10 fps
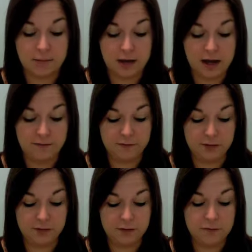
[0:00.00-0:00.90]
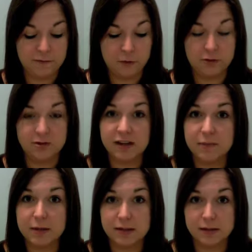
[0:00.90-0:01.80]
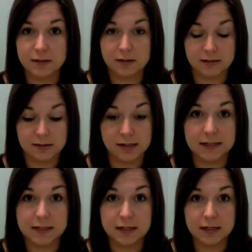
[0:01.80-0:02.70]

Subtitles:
after the photos have been selected